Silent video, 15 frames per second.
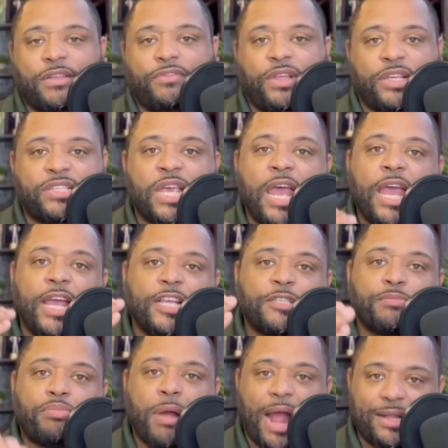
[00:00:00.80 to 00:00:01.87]
this is
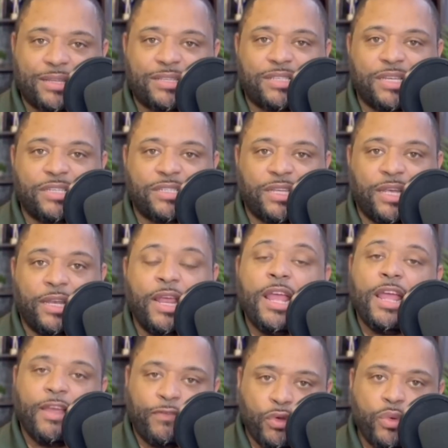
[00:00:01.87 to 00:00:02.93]
practicing sin.
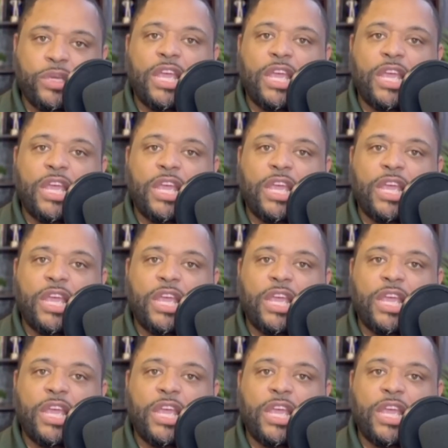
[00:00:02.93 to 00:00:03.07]
If you